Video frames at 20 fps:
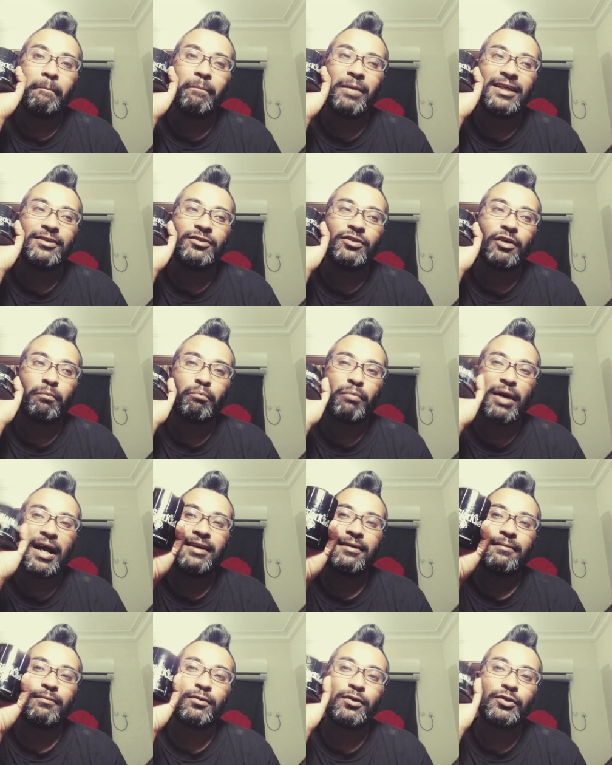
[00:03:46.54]
based on
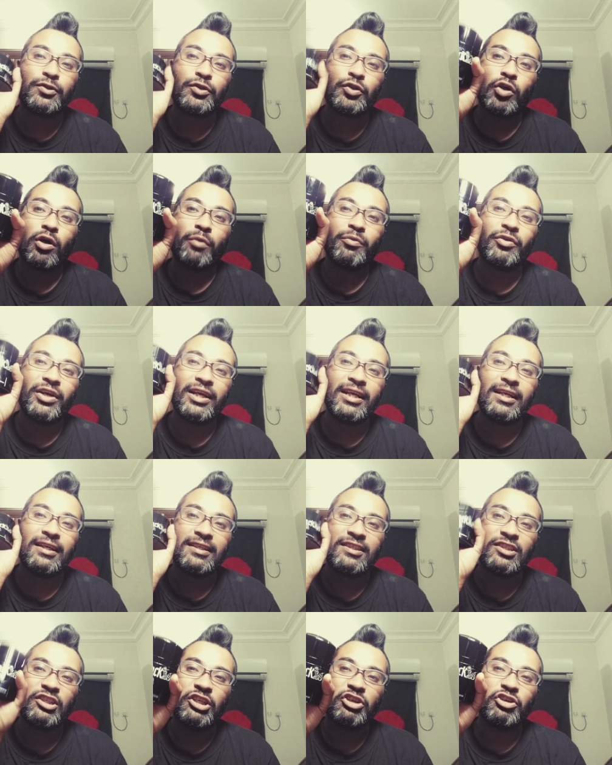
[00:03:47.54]
pineapple strawberry
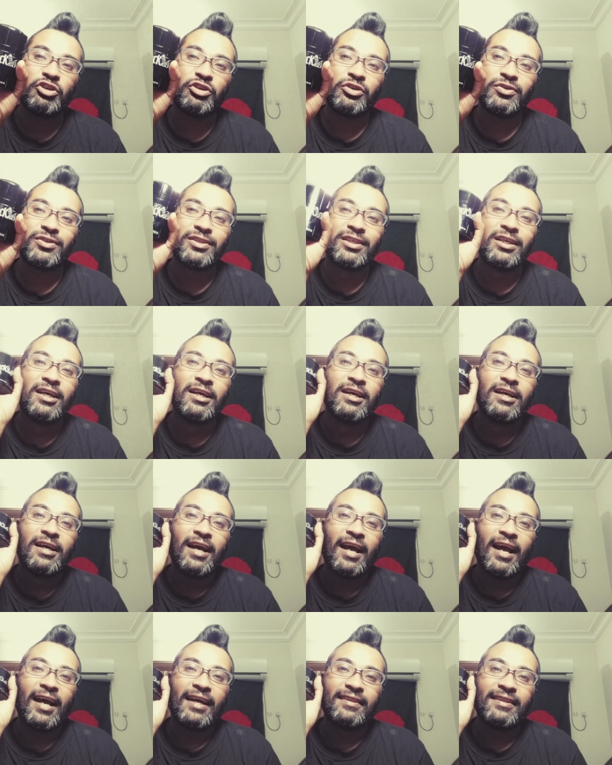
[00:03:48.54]
citrus
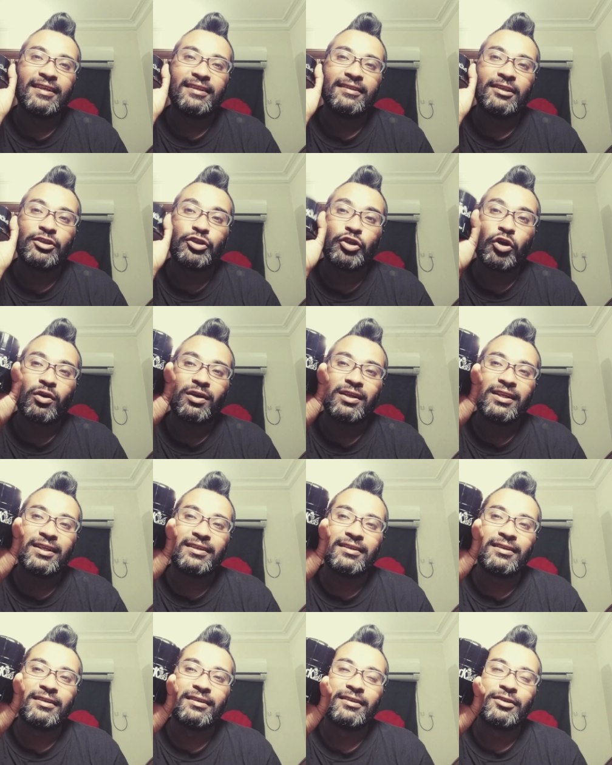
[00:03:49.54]
and then the
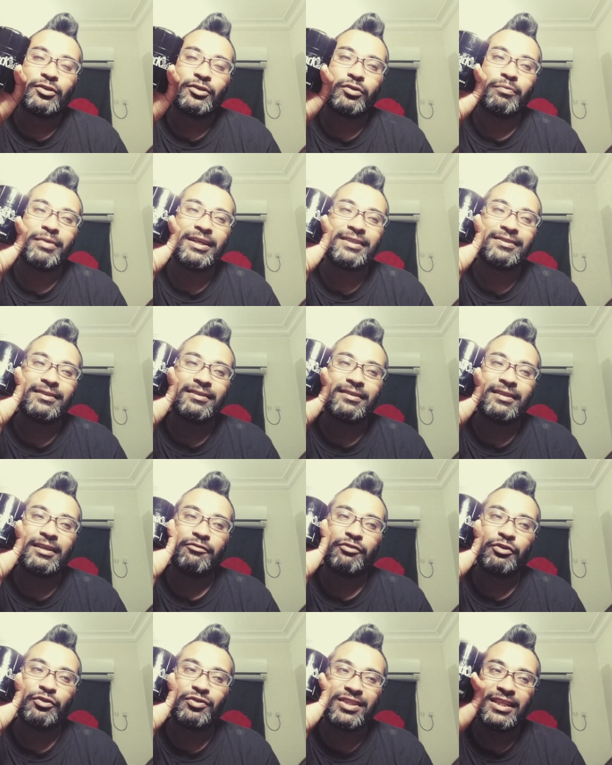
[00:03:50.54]
chocolate so basically
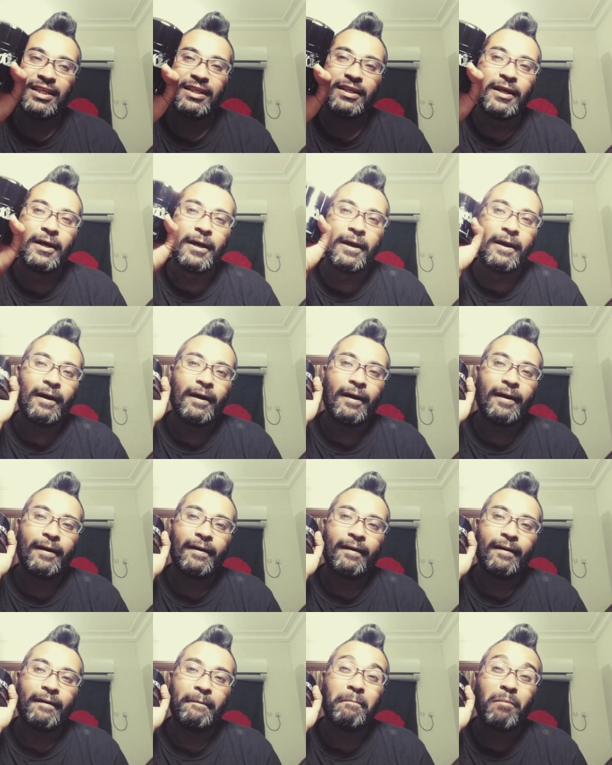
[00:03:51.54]
if you see
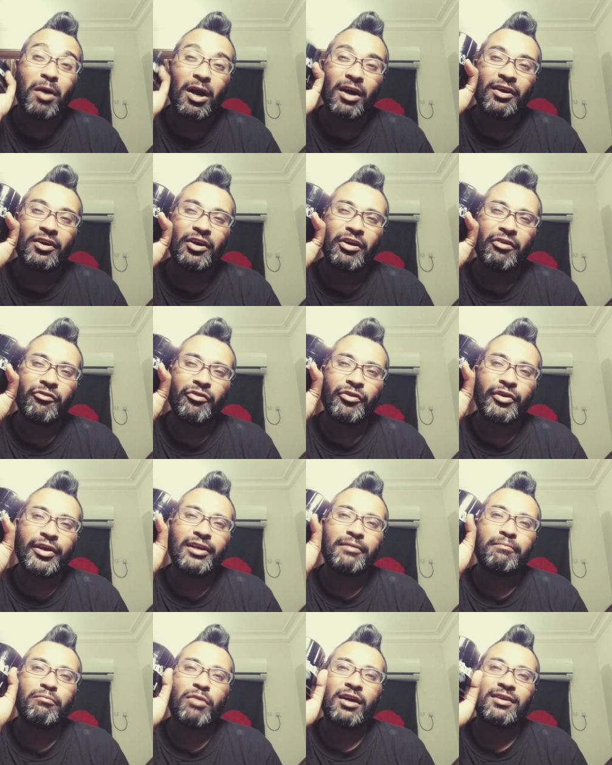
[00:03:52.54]
uh, mark reviewing
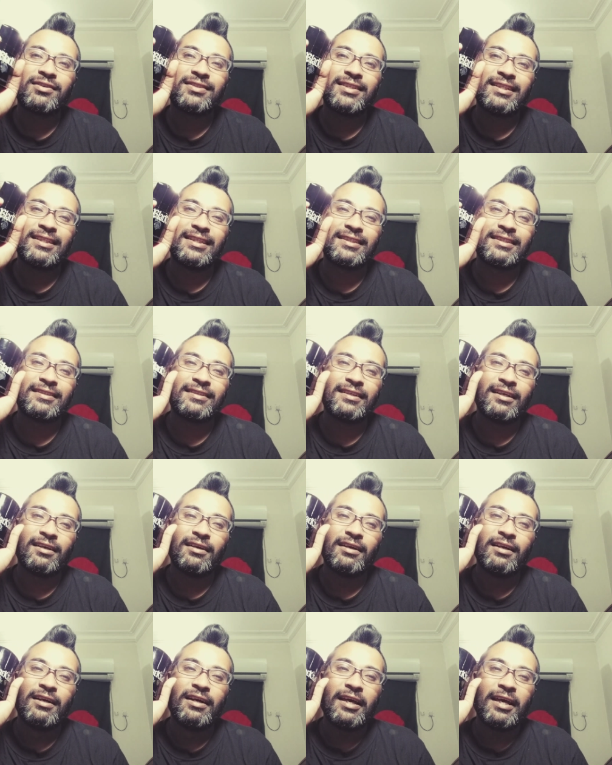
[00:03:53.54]
it mark said this is a
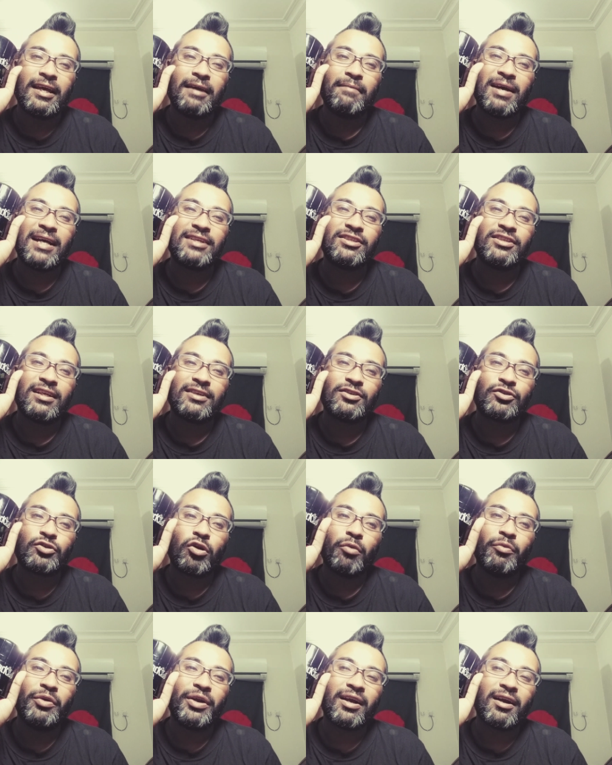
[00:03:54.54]
imagine a
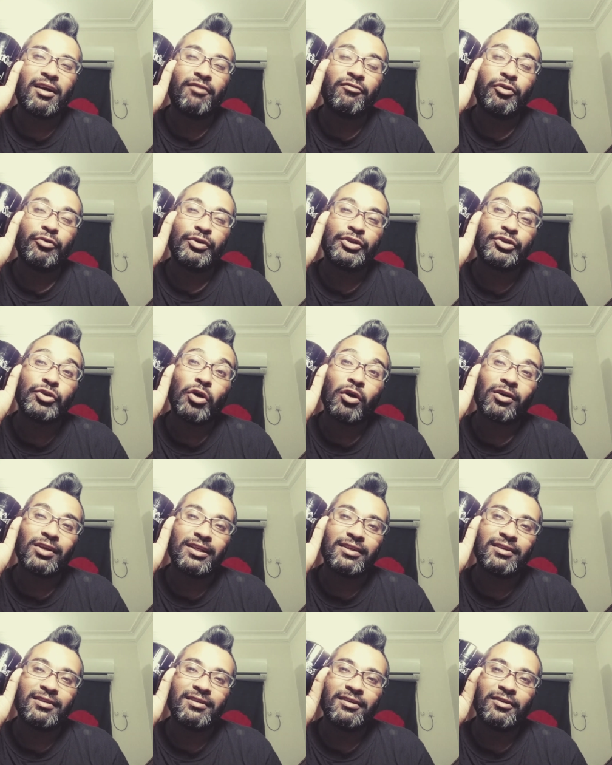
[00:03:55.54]
strawberry covered with
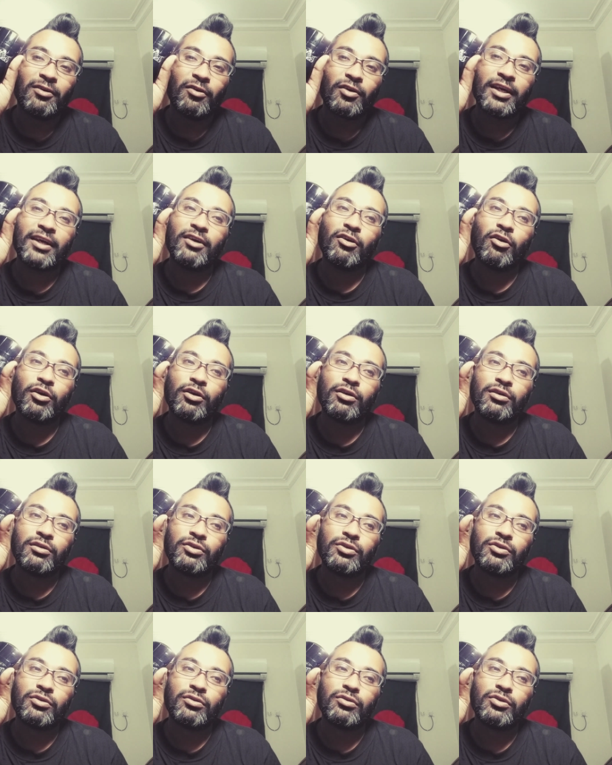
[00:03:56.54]
chocolate okay or
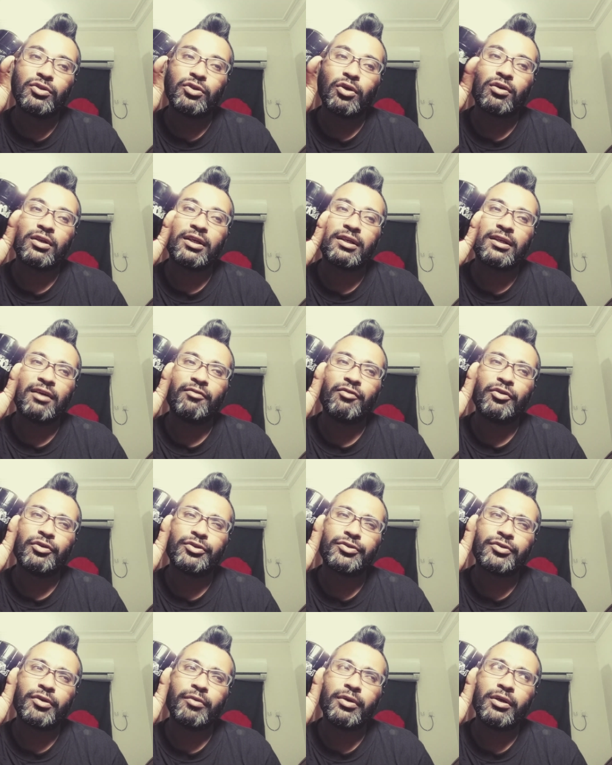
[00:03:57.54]
chocolate covered
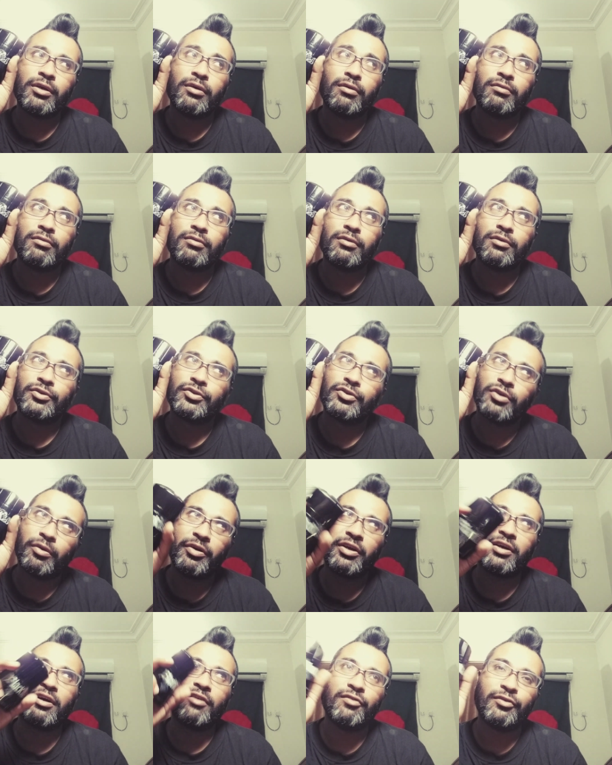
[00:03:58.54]
with strawberry no no
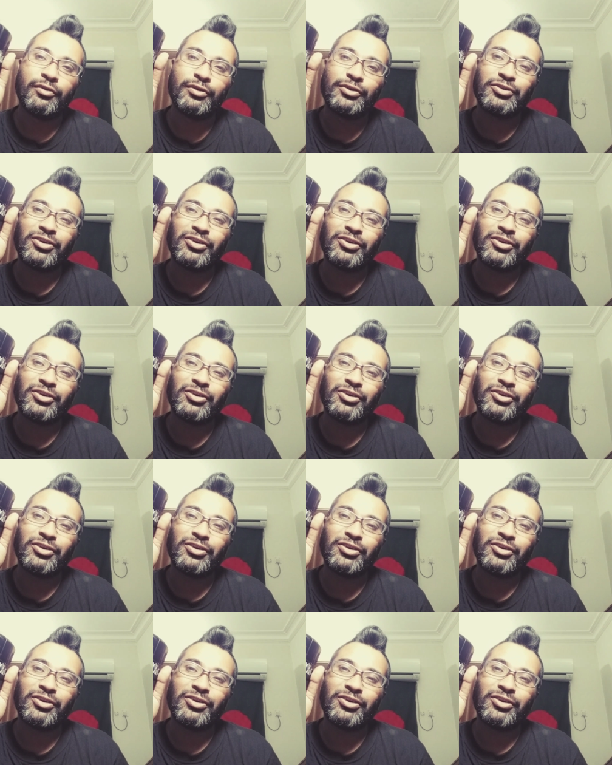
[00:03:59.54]
strawberry covered with